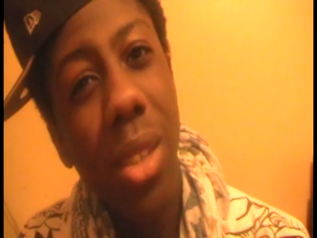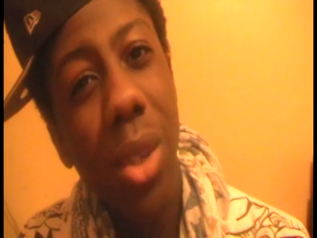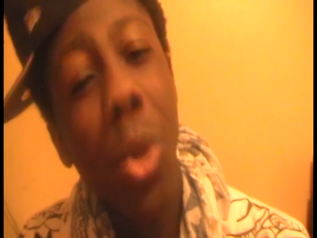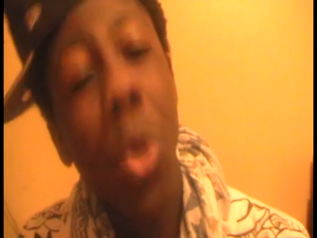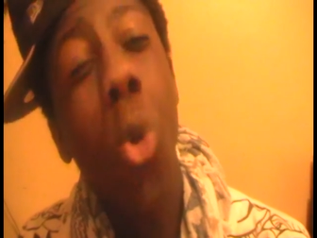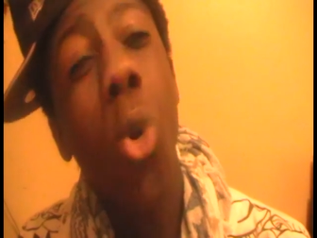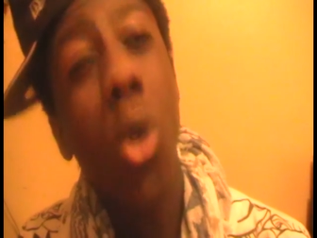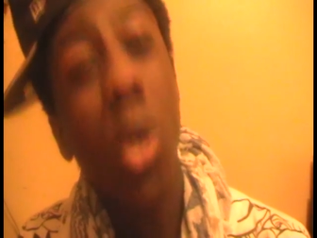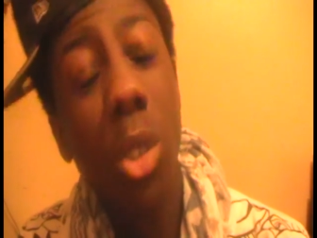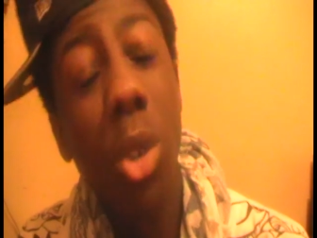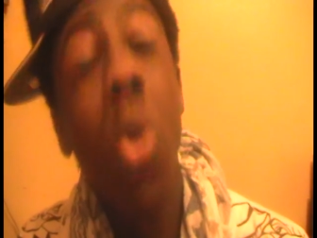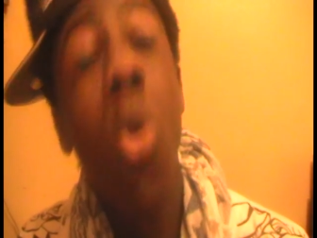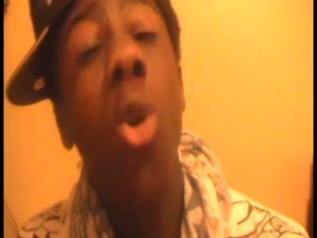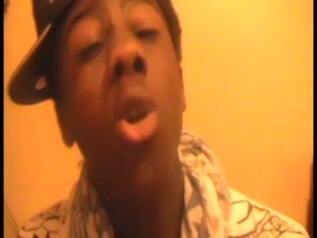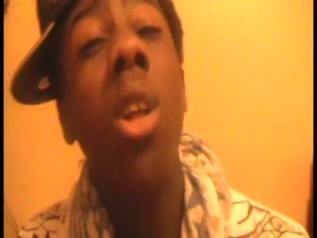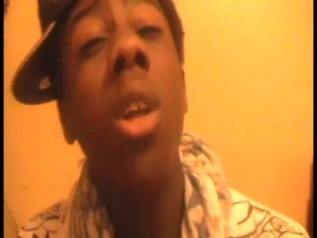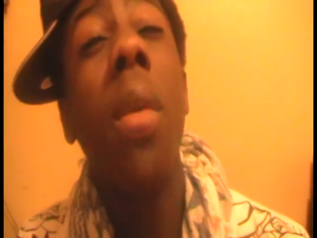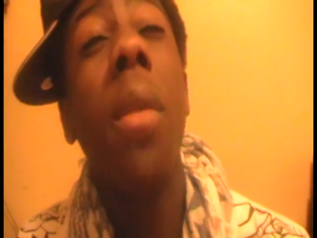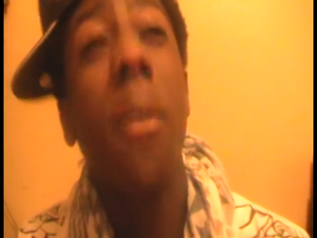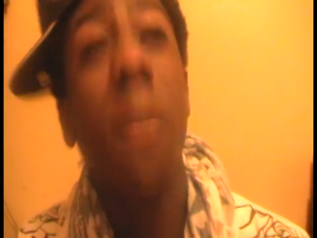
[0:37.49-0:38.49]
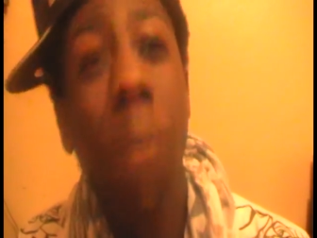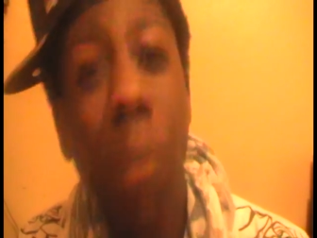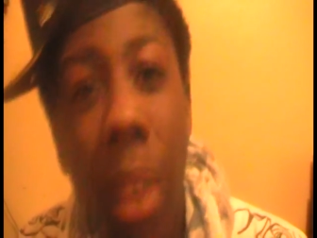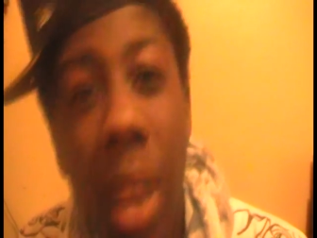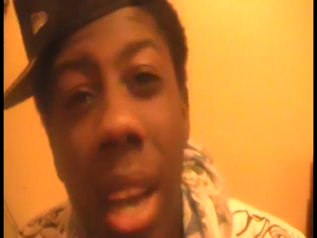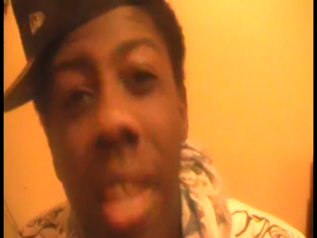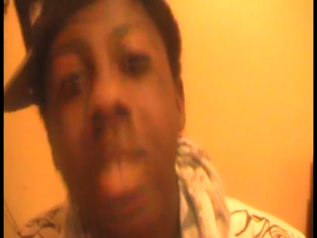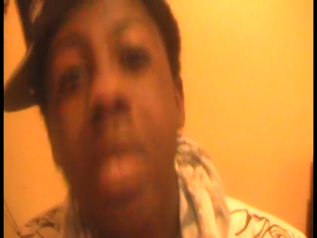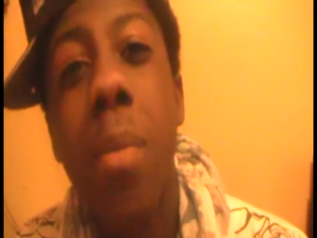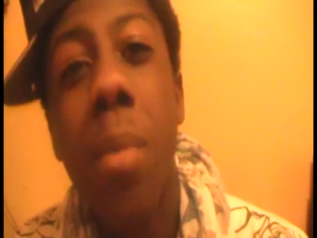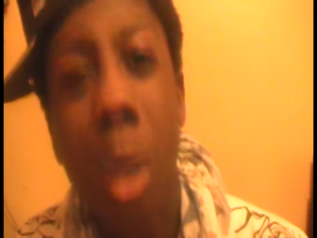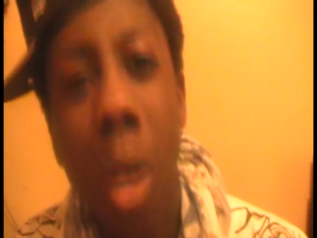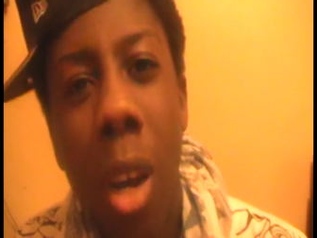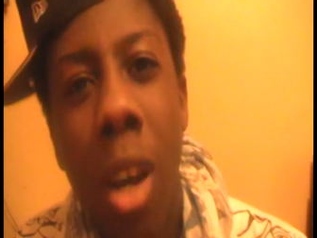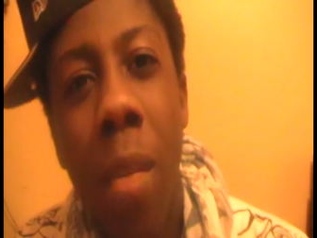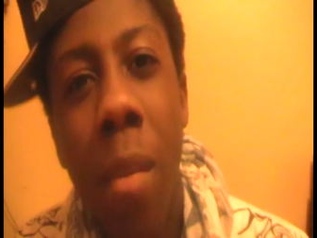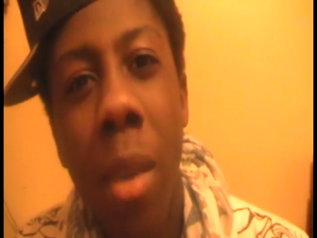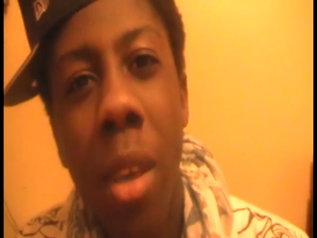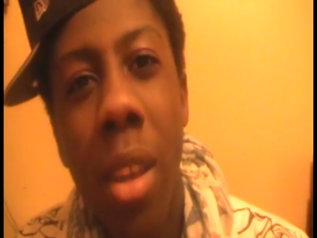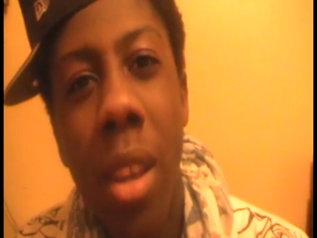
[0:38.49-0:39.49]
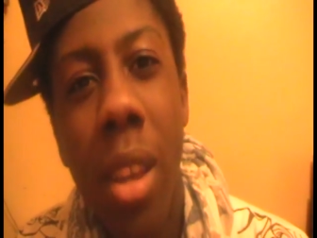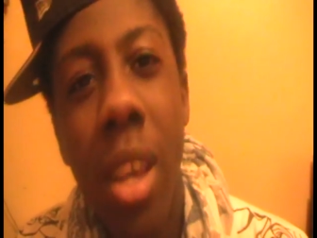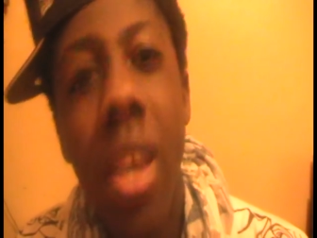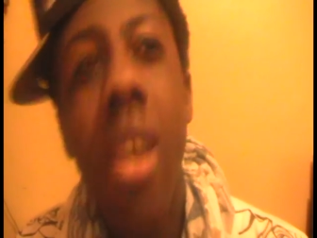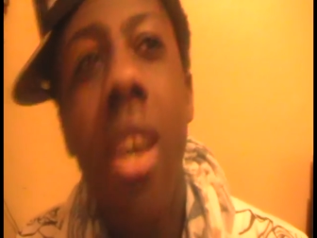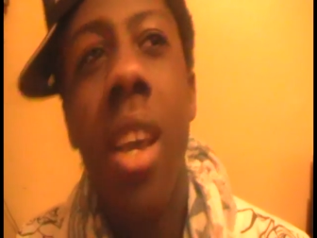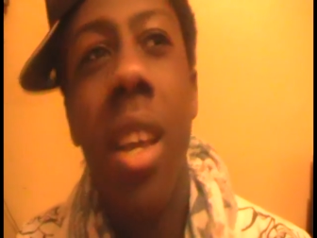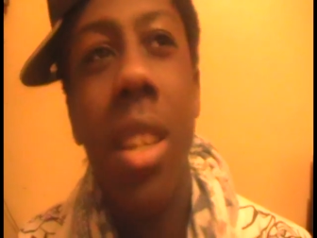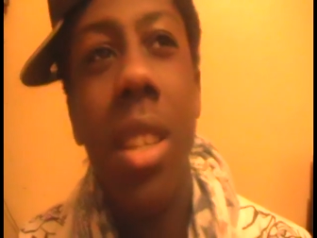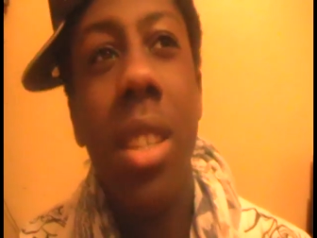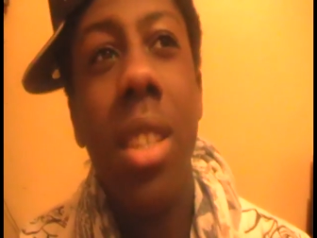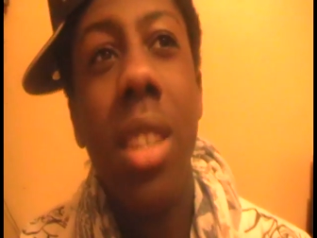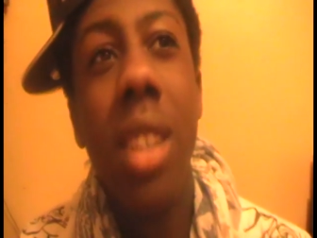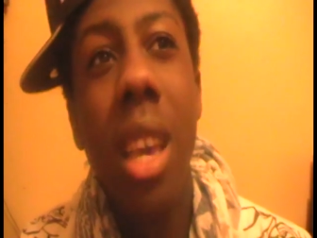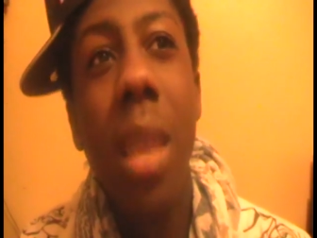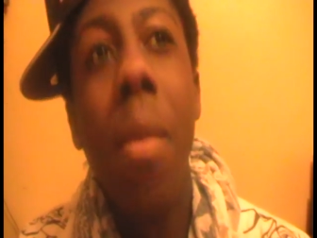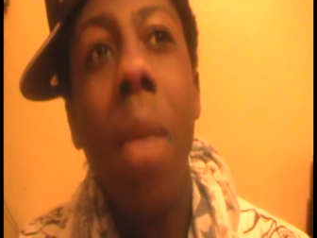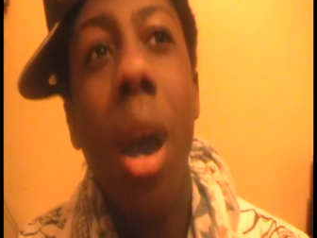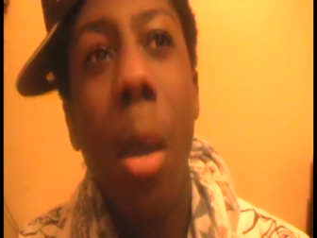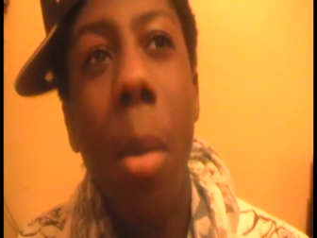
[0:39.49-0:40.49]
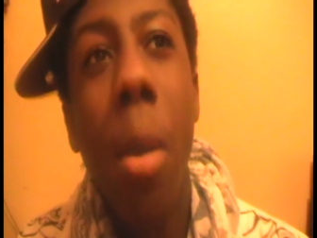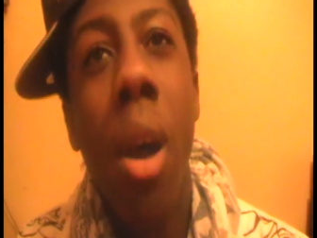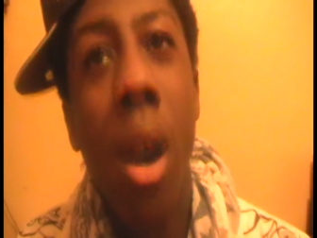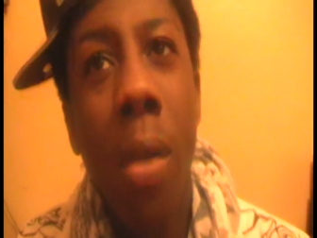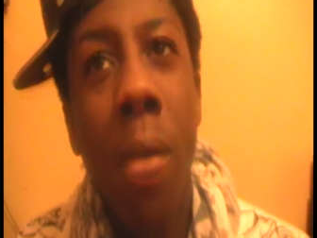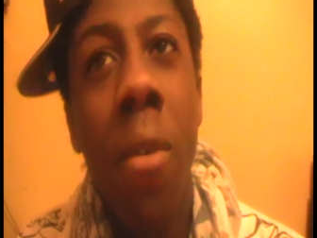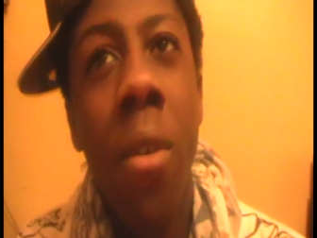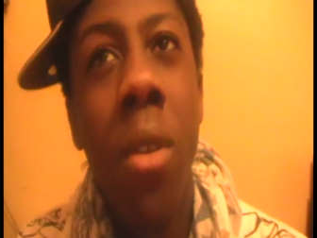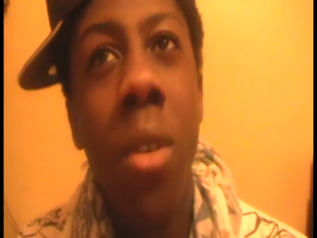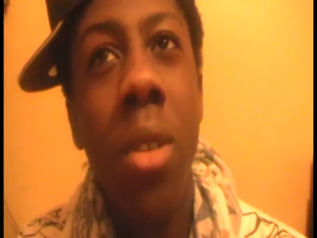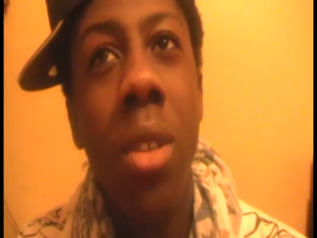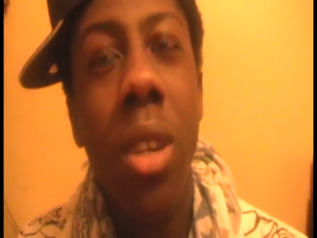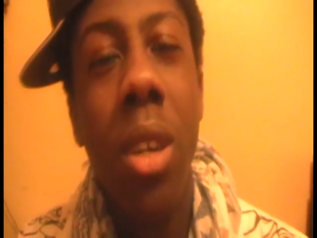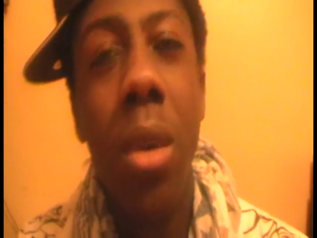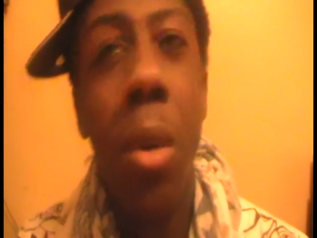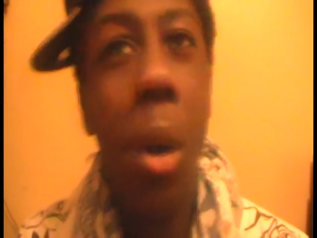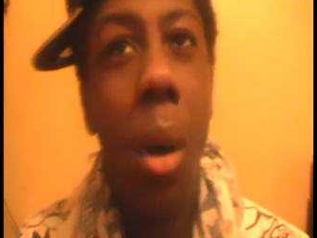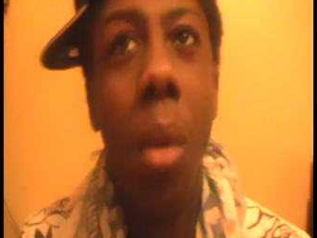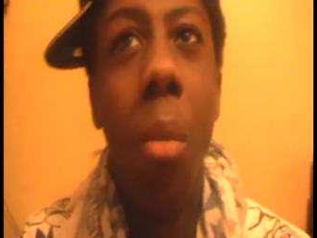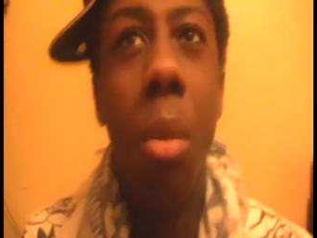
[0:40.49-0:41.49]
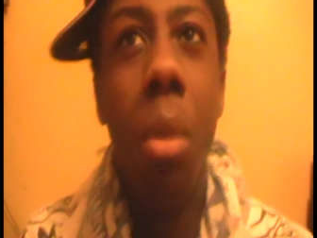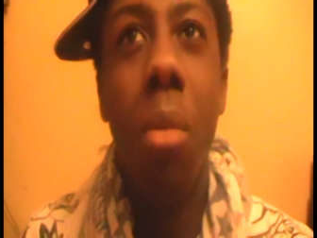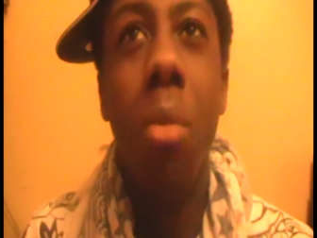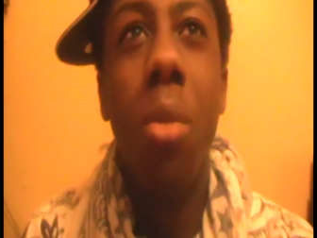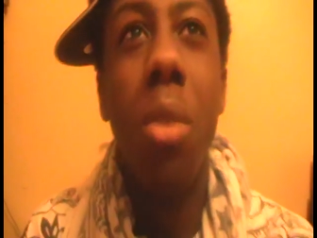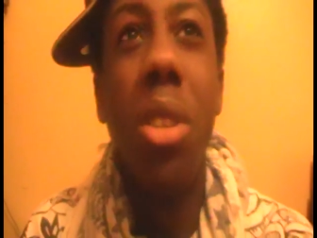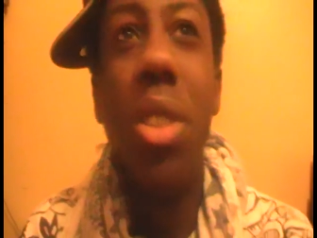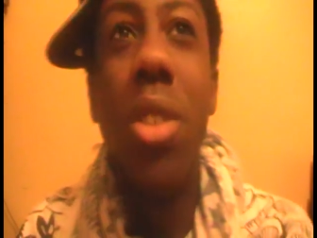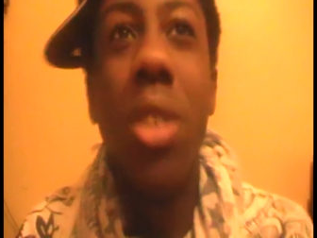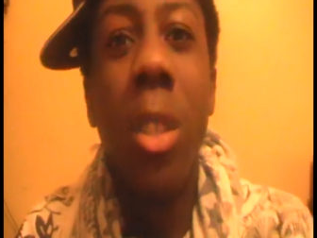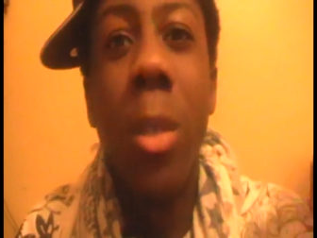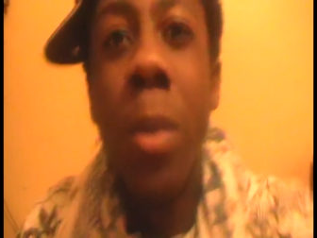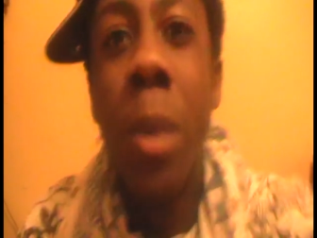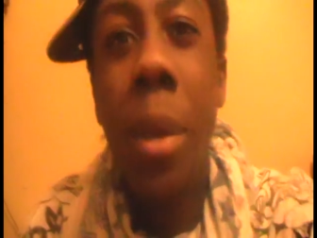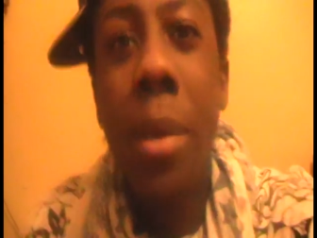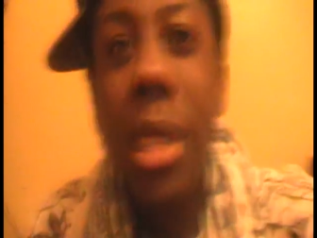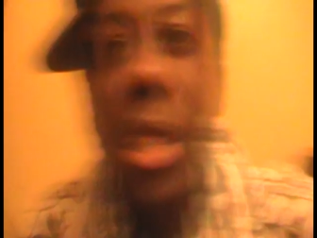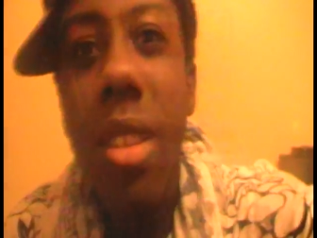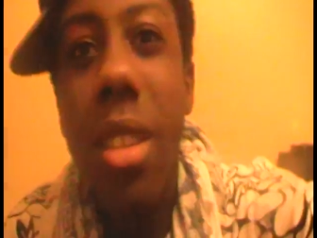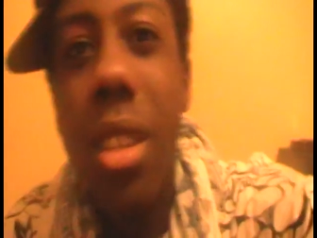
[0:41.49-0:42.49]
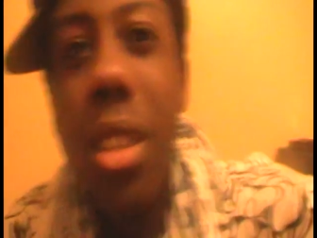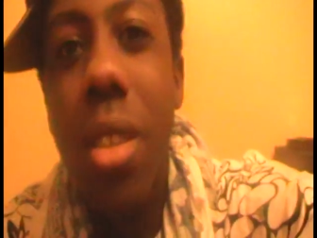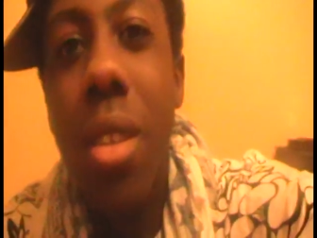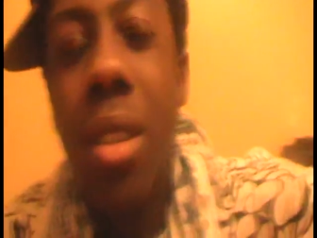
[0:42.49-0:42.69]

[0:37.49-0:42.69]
To call to call up the fire department and say my butt froze. What, what, what do you expect me to do?